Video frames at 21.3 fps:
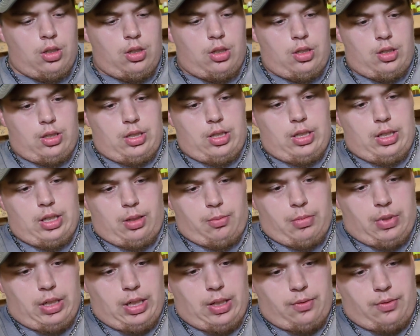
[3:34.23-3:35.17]
Instead, I'm
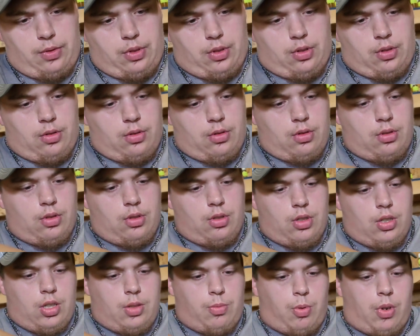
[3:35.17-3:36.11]
going to have to
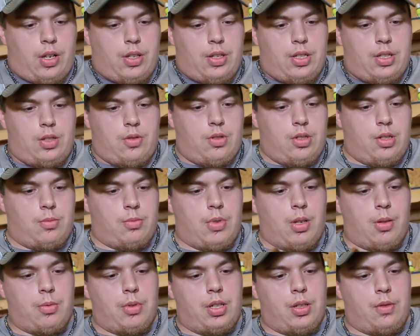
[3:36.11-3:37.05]
spray this with some
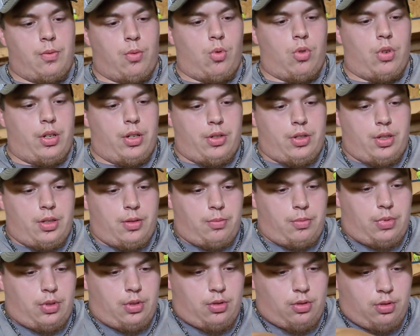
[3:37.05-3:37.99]
WD-40 or
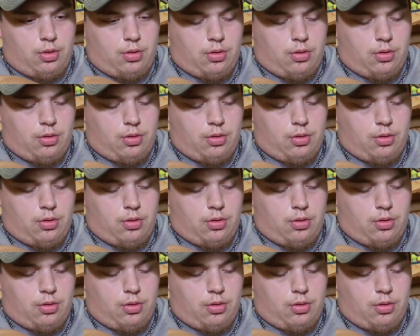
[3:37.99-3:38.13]
something.